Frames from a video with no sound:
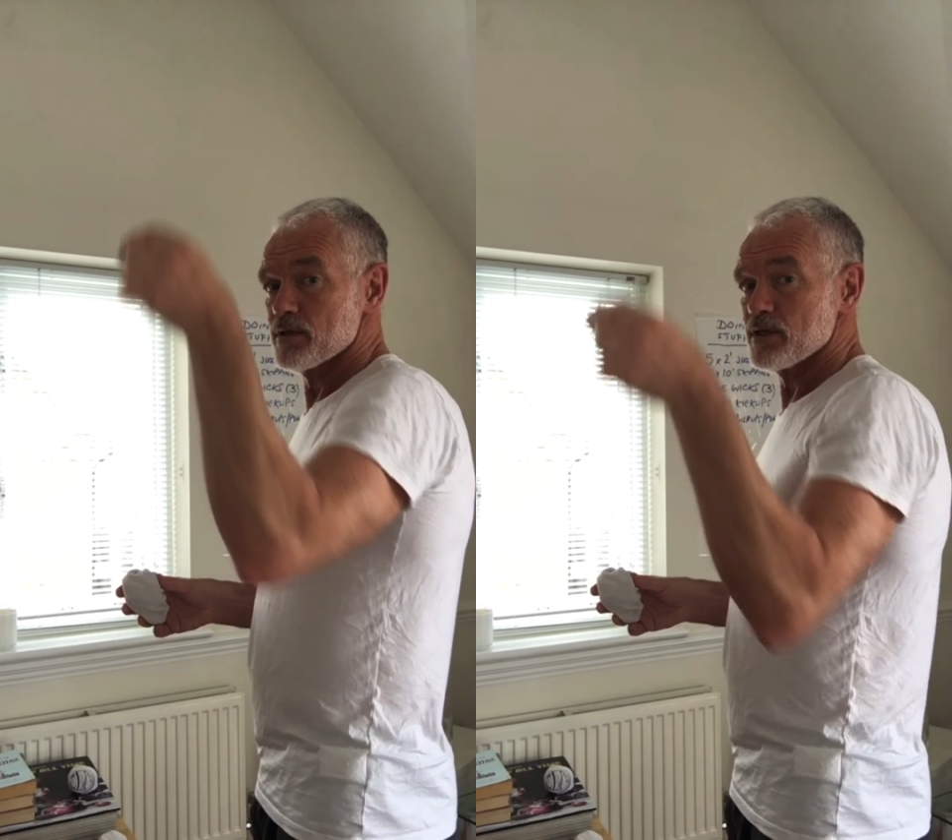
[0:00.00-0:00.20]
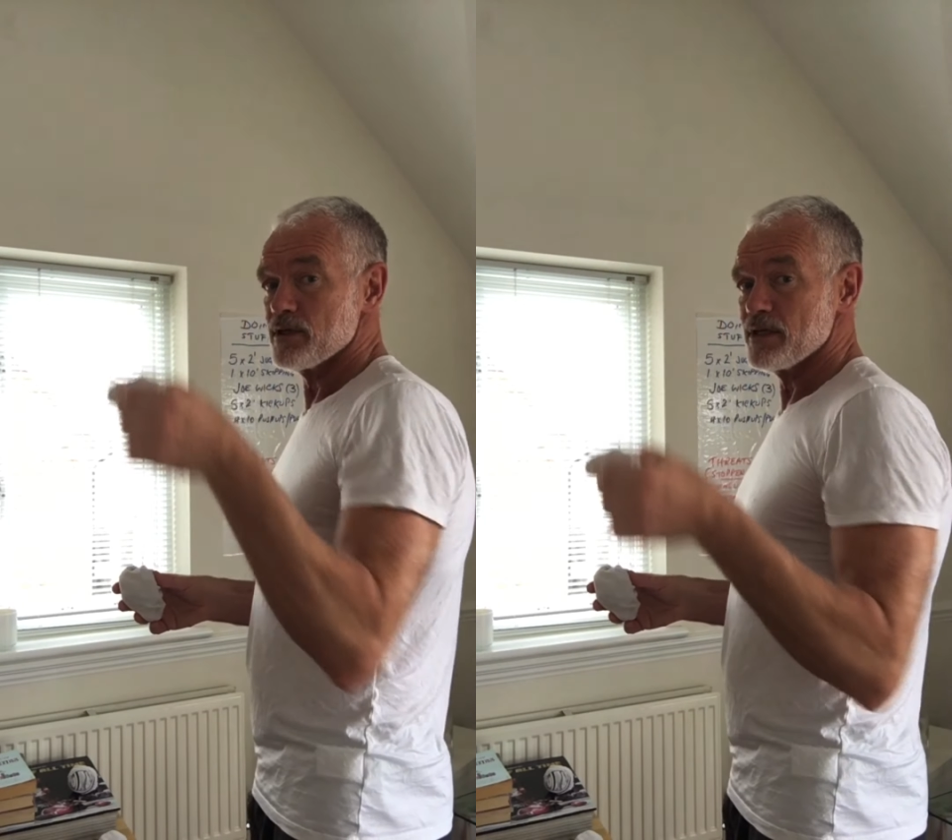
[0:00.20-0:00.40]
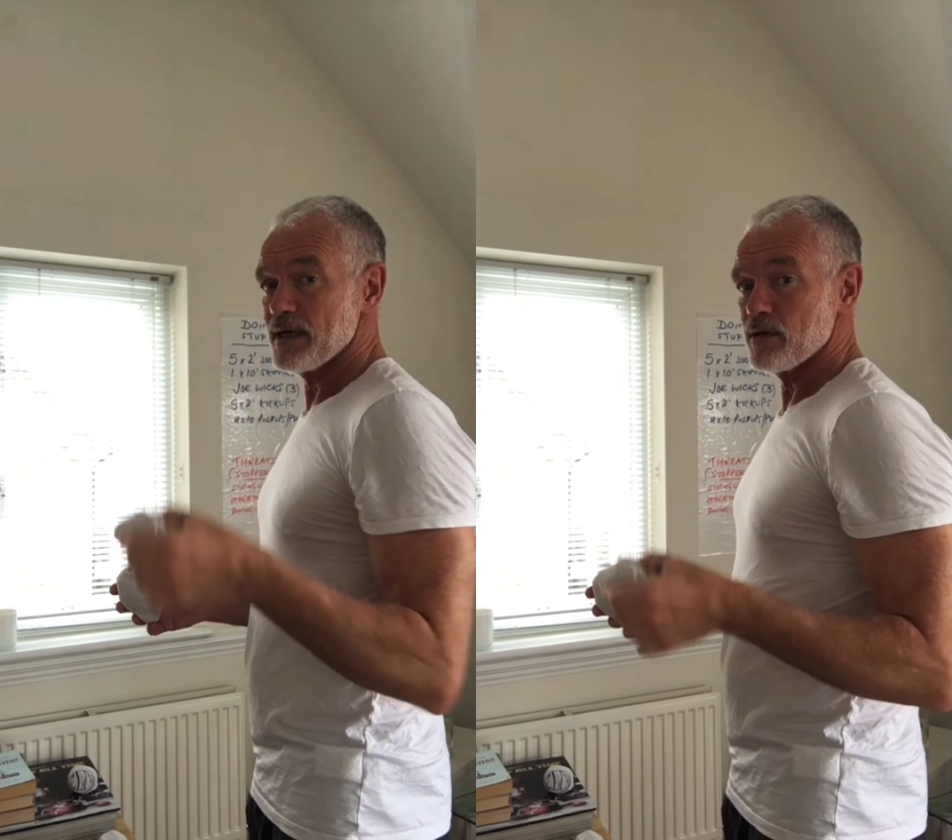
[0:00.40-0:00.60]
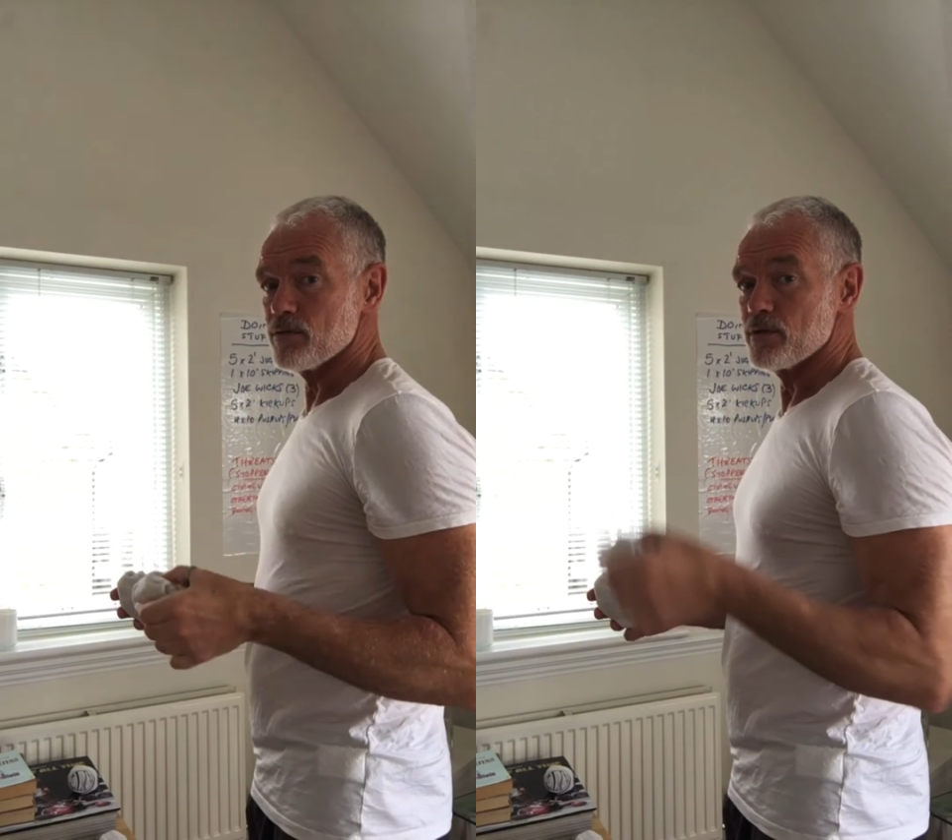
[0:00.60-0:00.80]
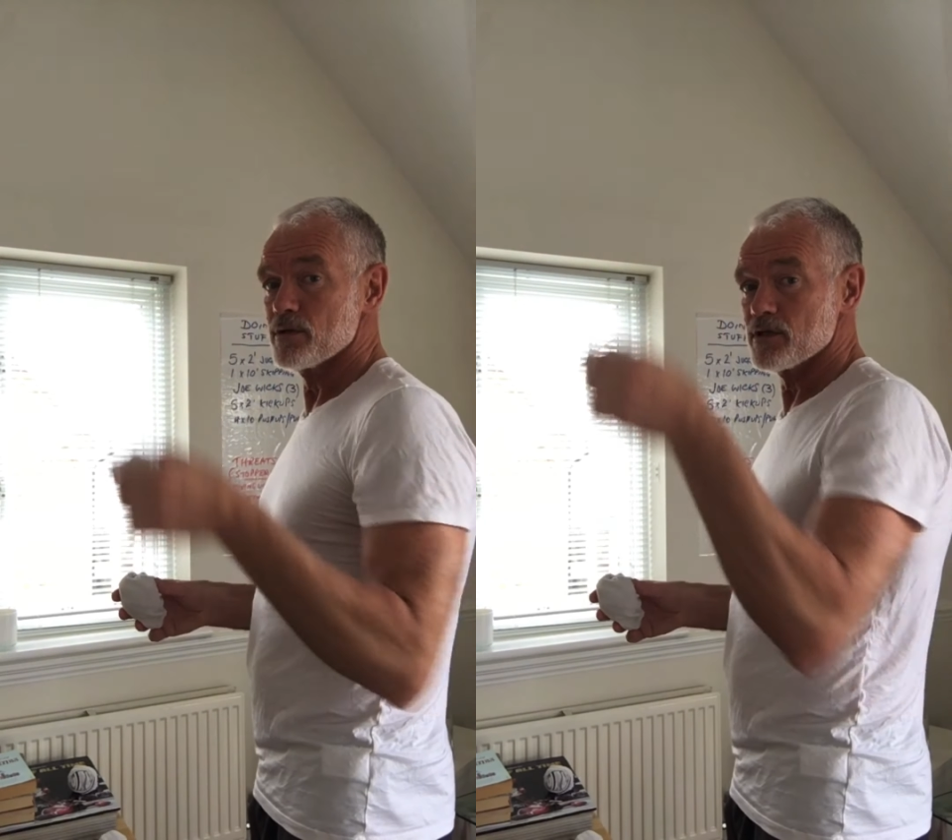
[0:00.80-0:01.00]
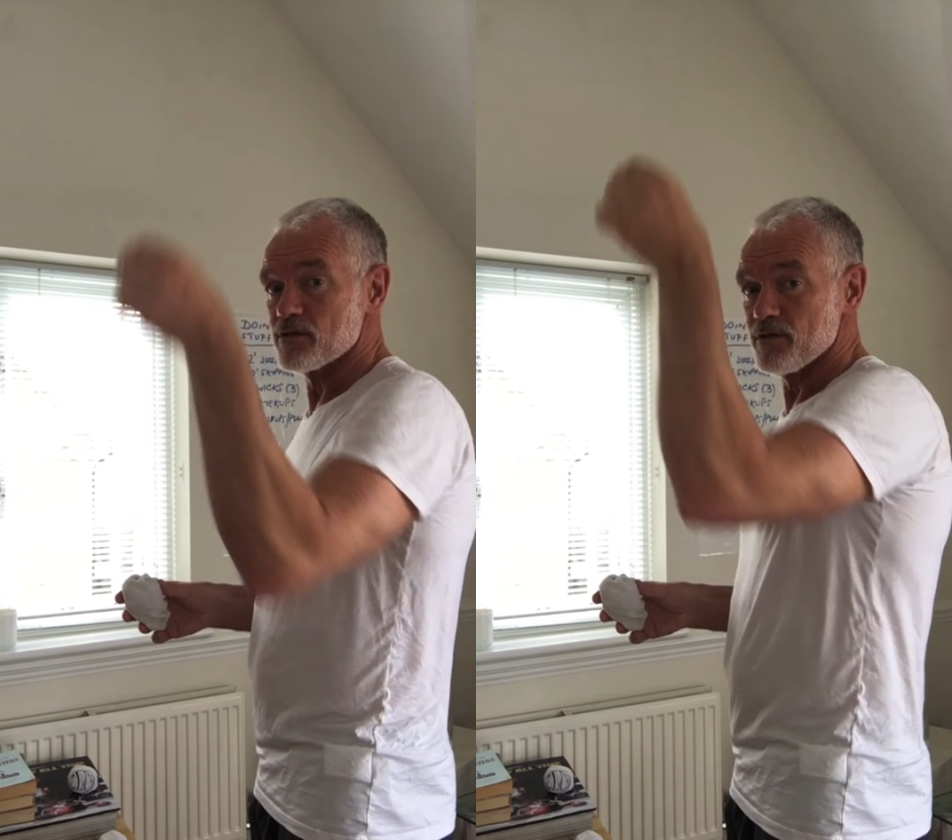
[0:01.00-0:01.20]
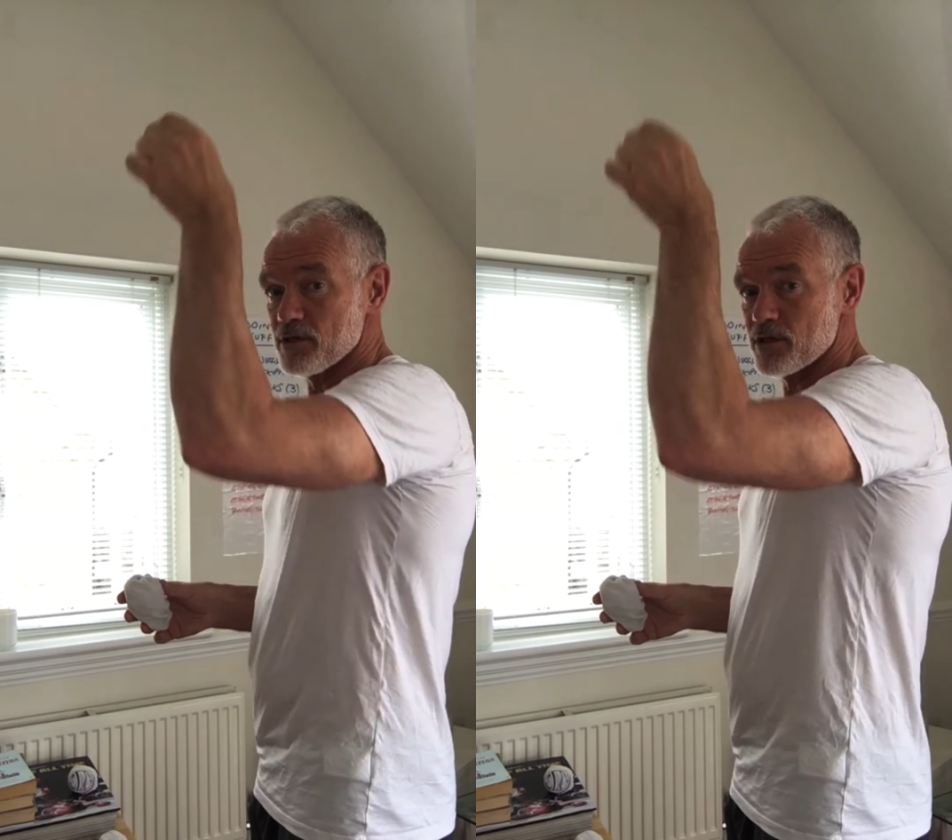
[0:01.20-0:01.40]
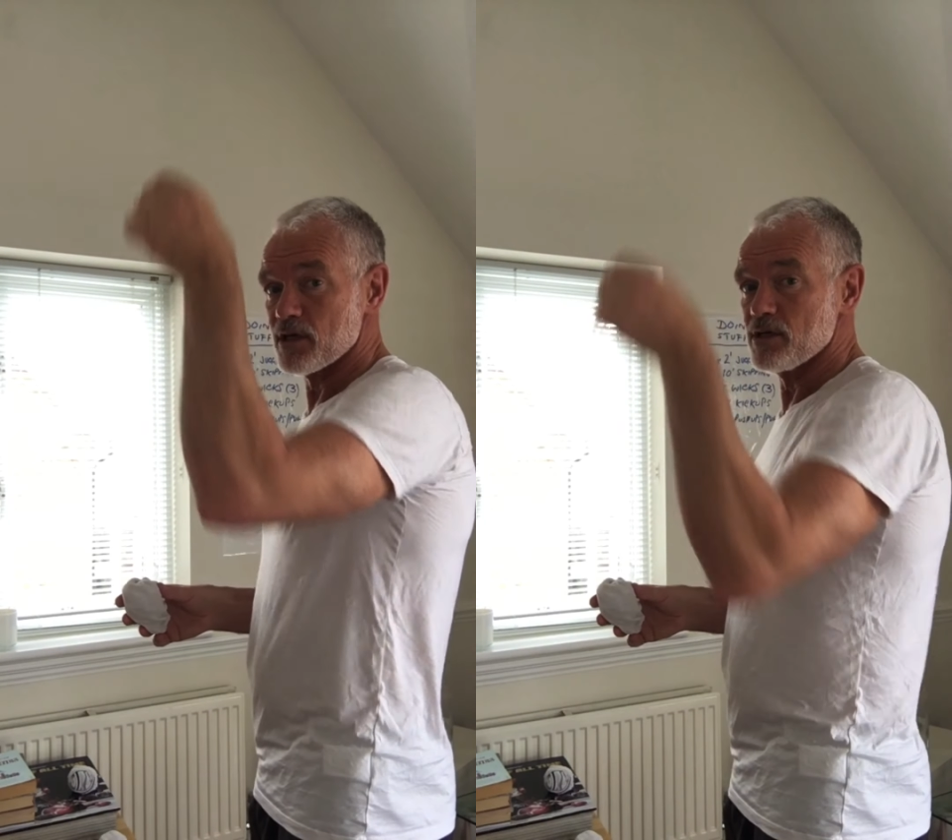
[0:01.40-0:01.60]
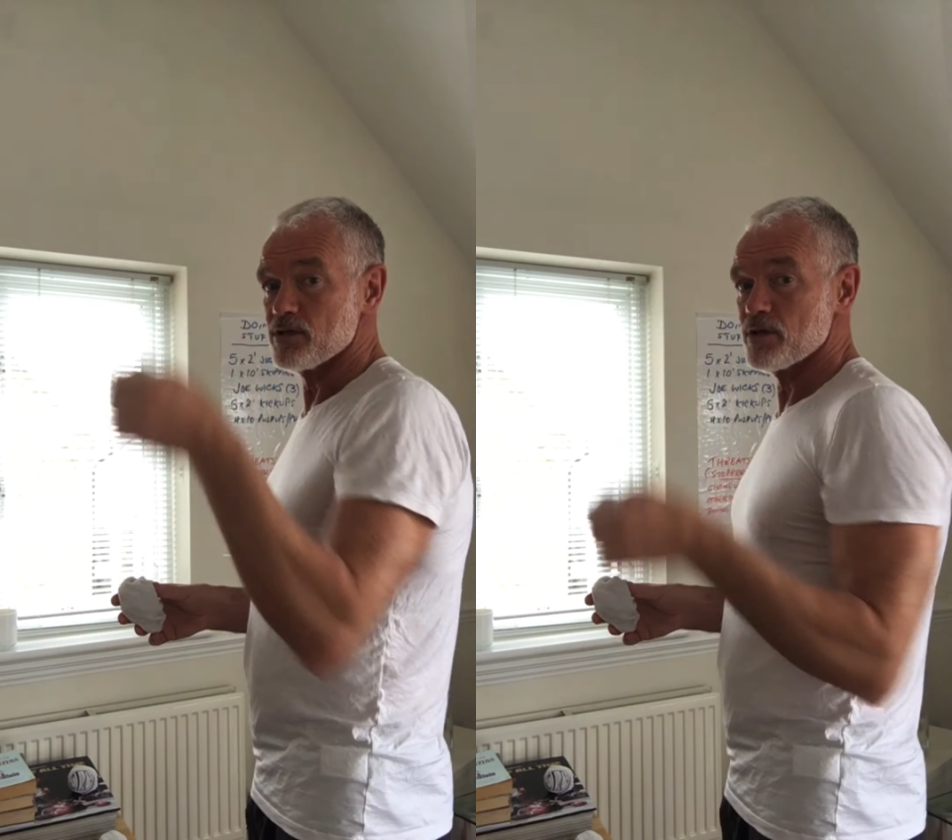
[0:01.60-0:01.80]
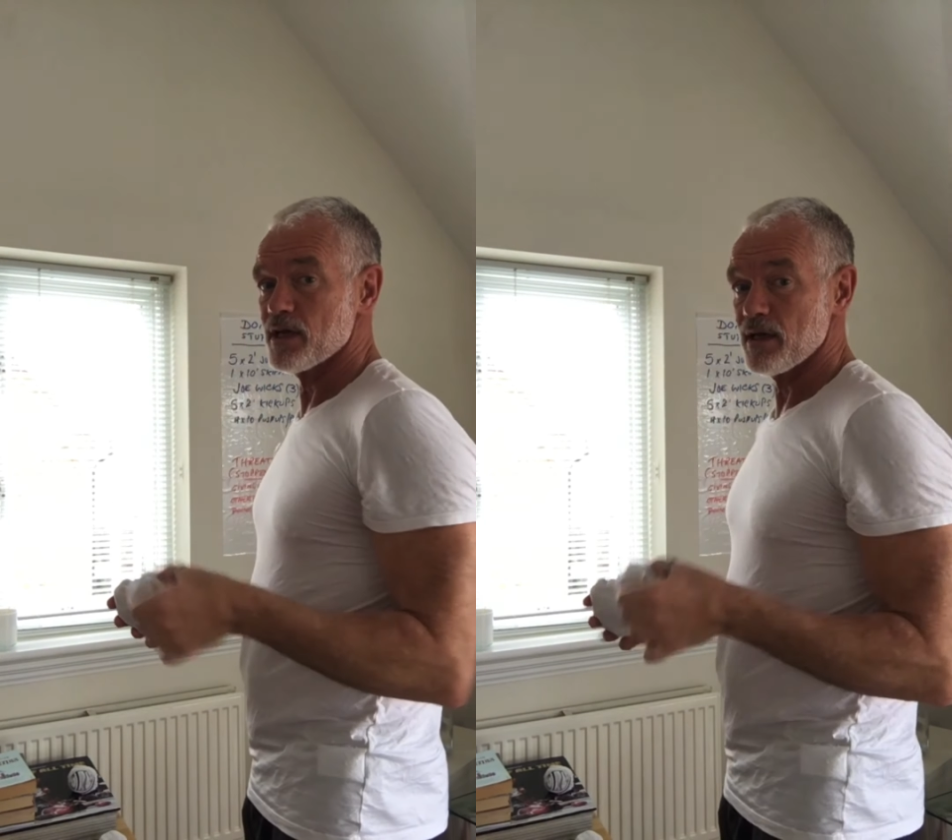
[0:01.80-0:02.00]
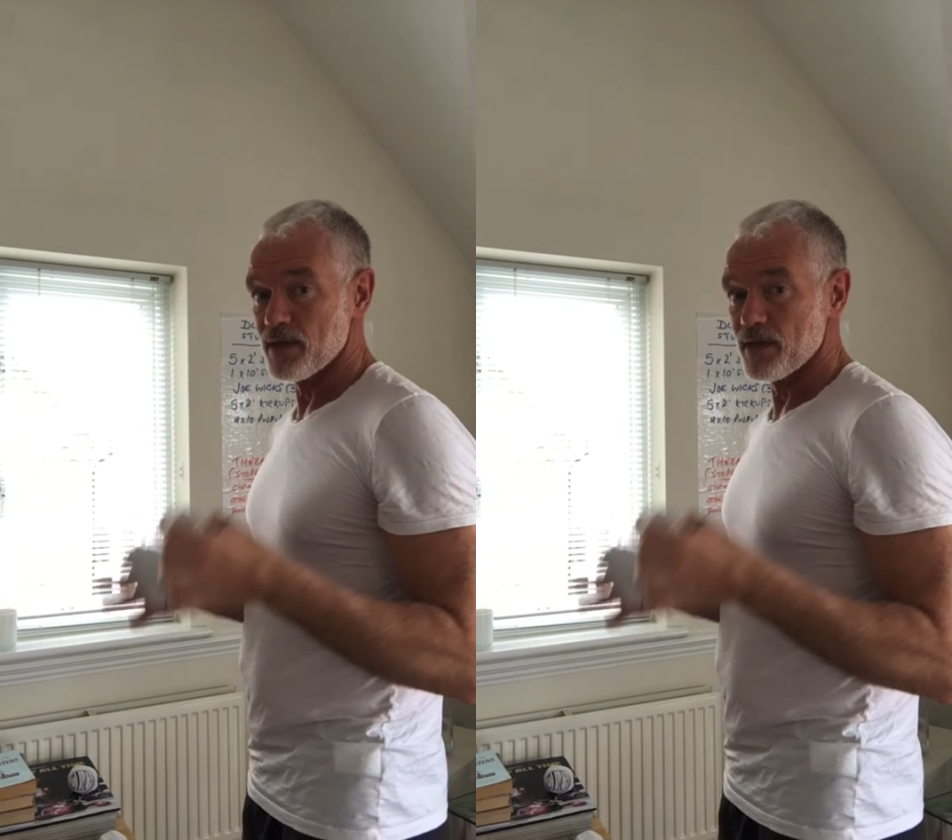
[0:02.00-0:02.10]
and down as vertically as you can.